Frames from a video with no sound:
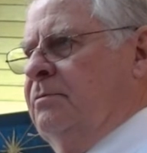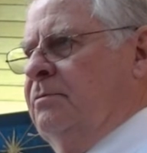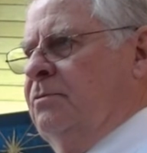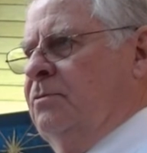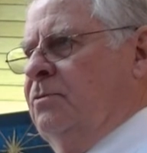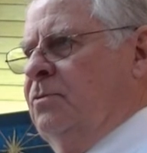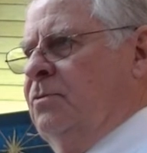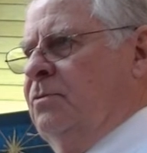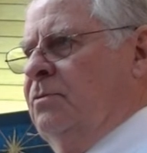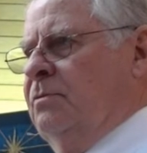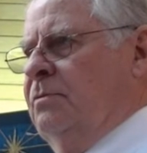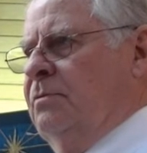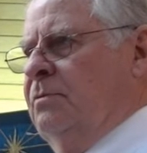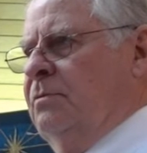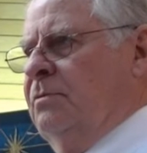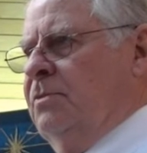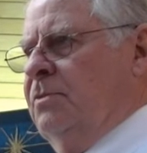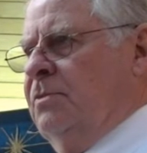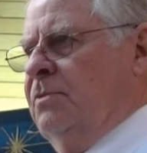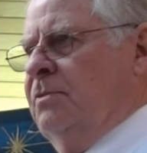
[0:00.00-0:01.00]
frightening
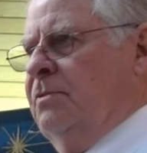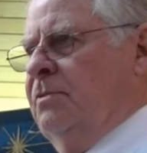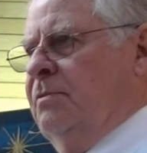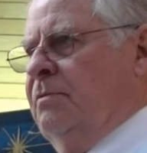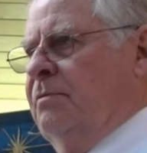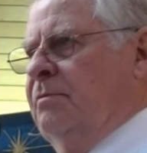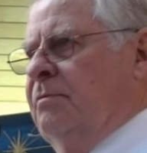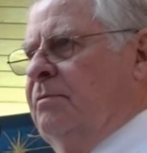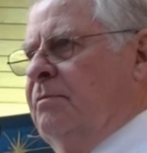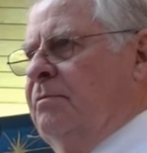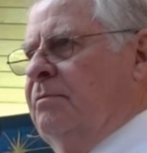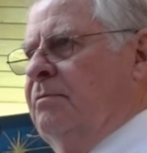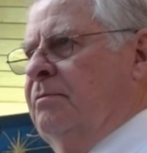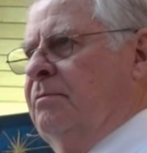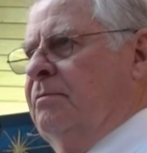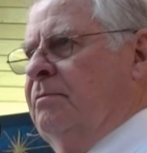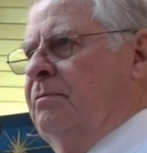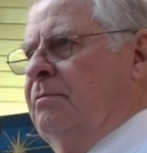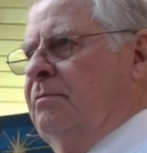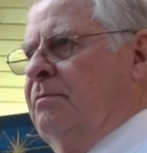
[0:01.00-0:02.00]
you with my
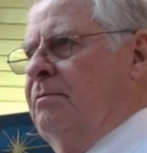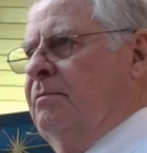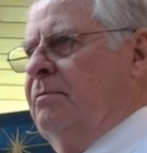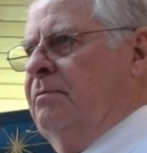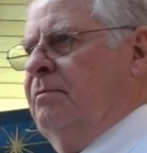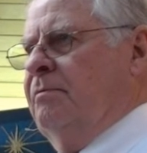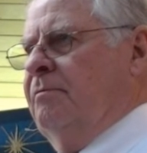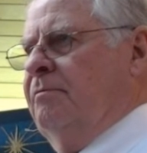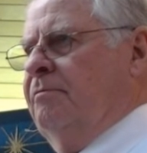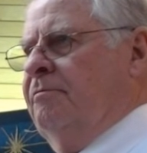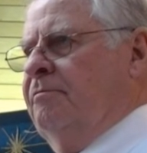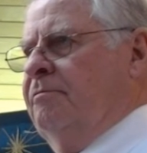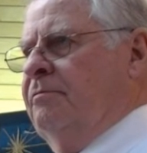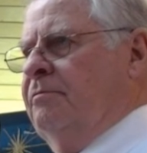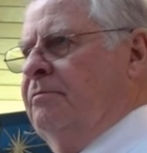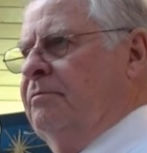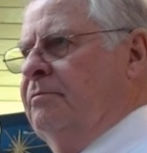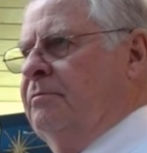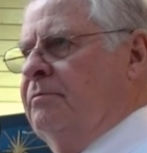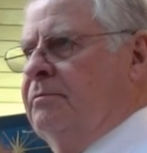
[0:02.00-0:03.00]
letters, for
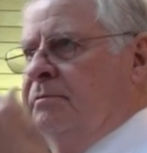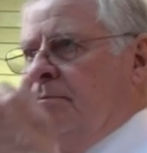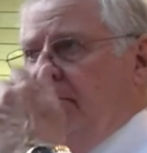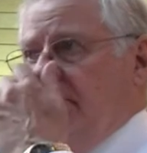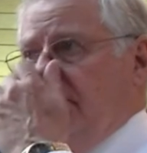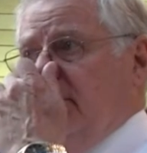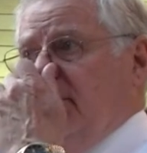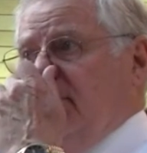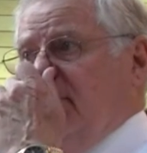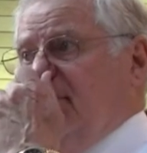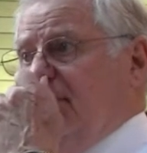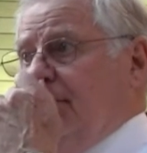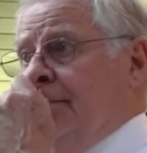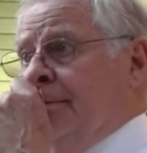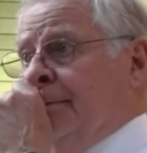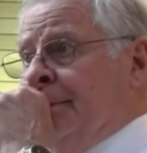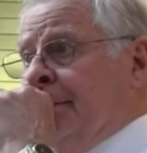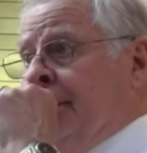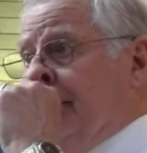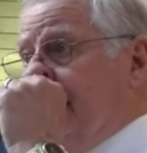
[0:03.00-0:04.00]
they say,
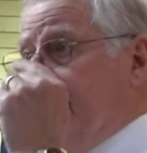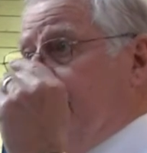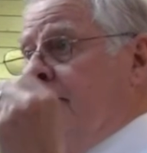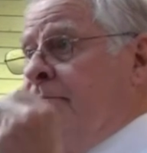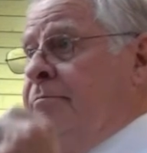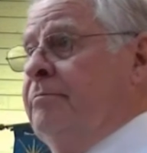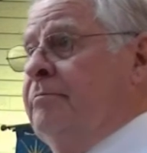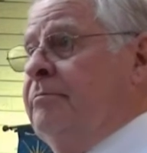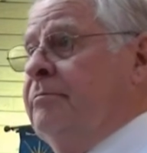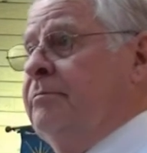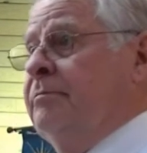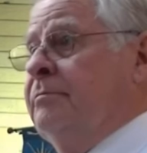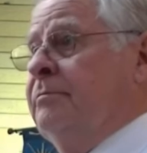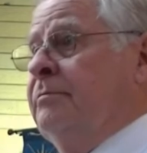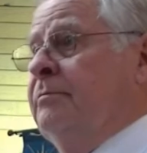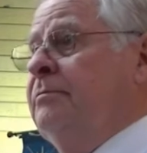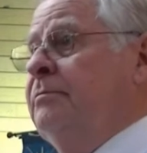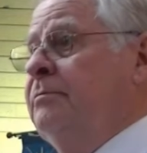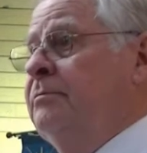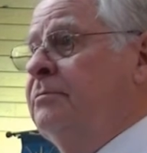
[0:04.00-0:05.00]
his
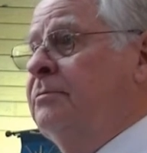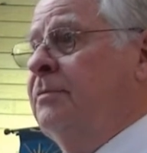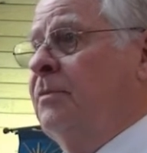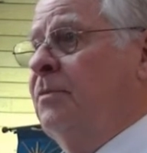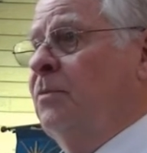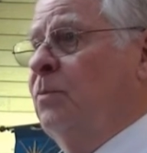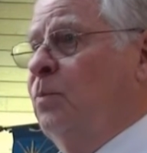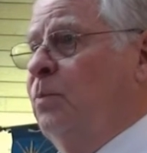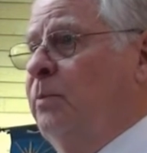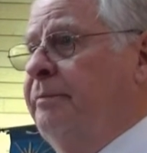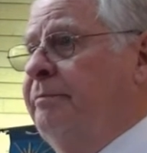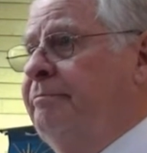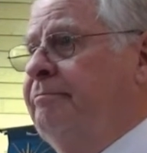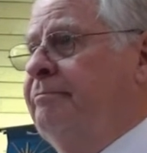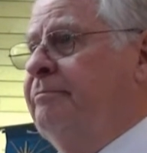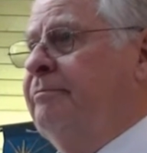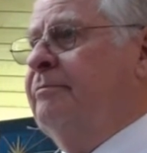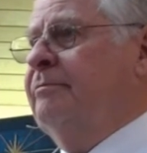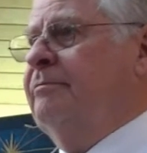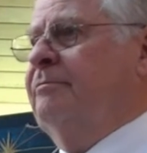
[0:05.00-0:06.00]
letters are
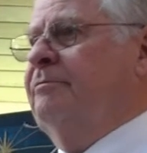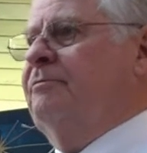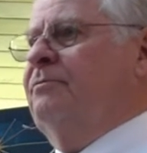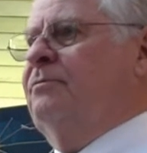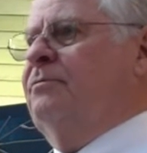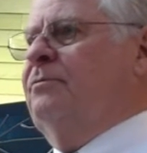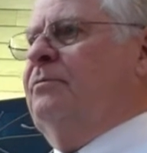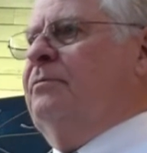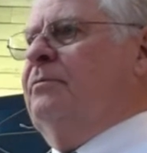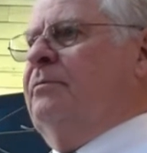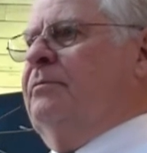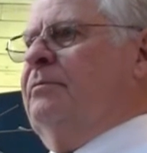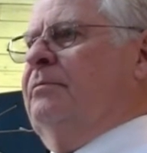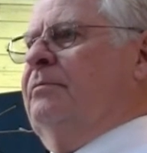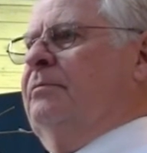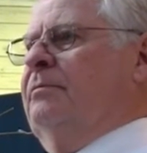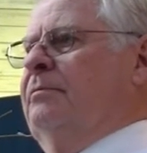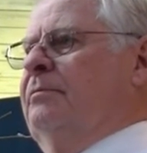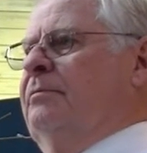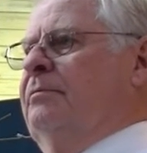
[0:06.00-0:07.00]
weighty and strong,
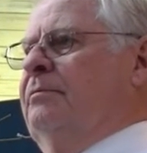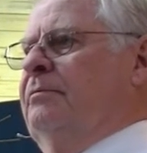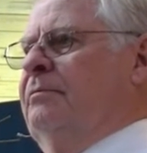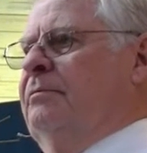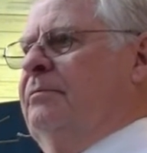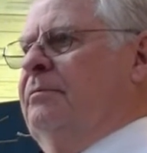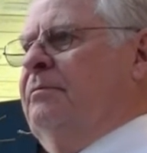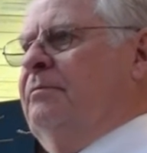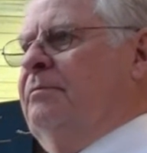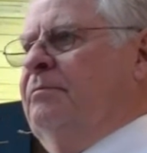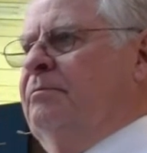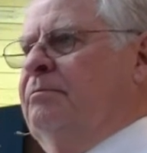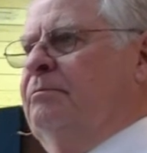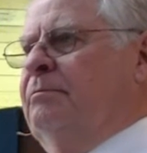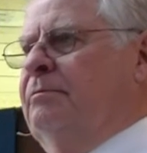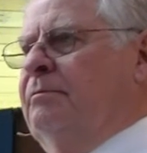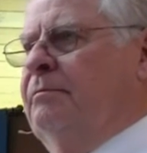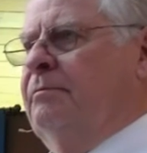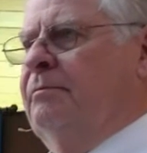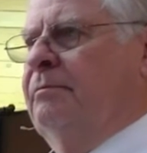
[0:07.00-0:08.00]
but his
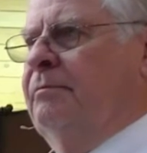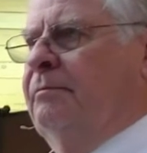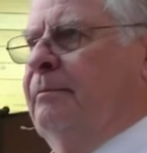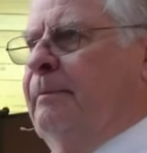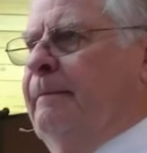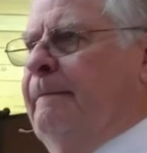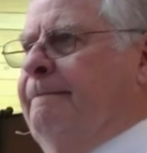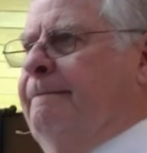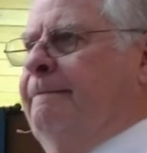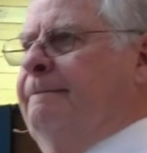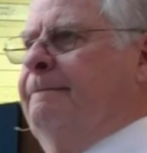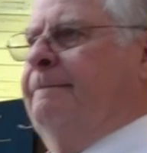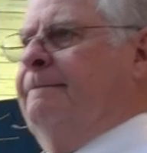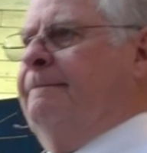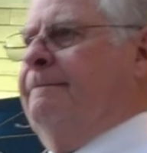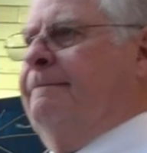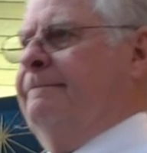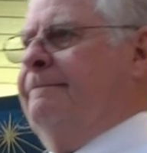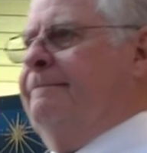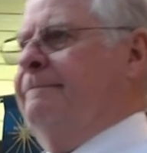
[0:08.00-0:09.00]
bodily presence
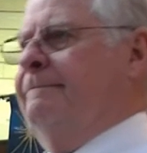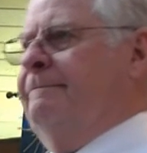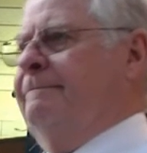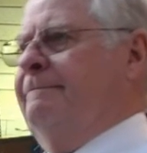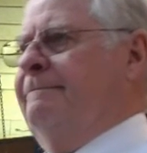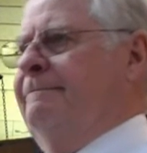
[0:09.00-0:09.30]
is weak,